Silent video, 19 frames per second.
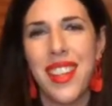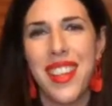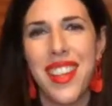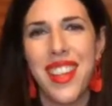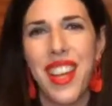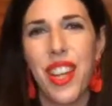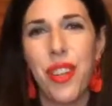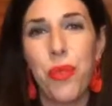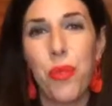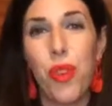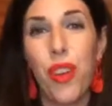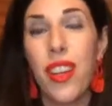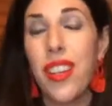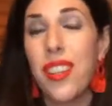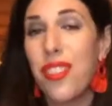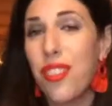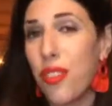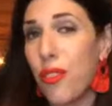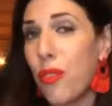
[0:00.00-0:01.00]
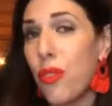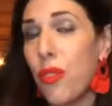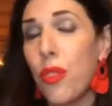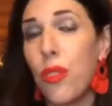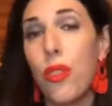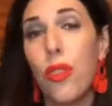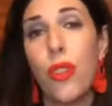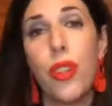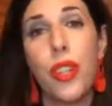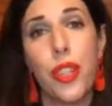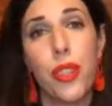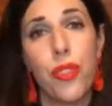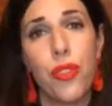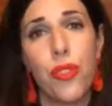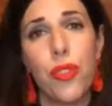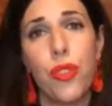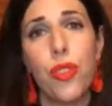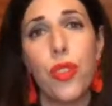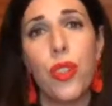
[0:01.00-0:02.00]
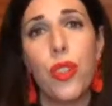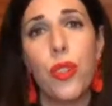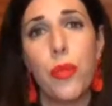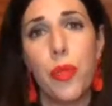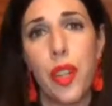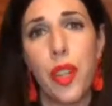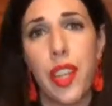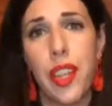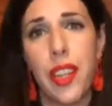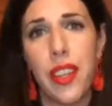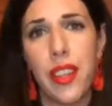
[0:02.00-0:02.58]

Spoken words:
I want to know your story.